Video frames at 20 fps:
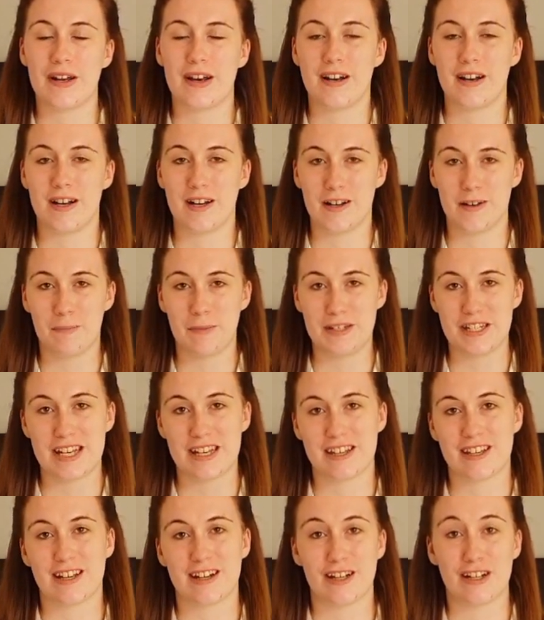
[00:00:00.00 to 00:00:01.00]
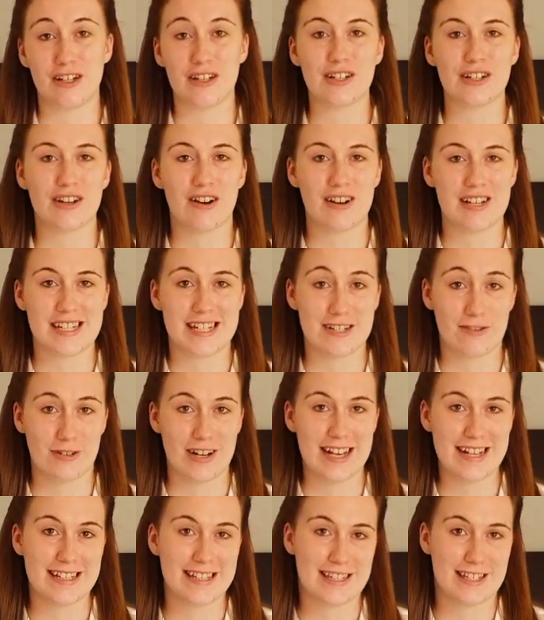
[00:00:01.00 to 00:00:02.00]
a particular look I did
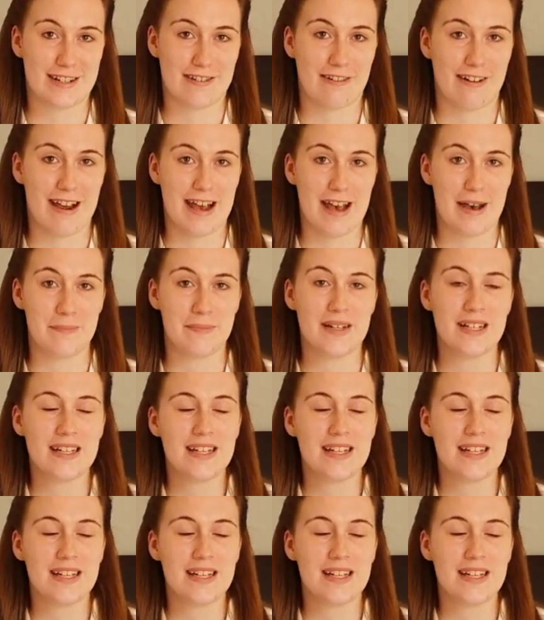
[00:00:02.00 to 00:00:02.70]
on Instagram,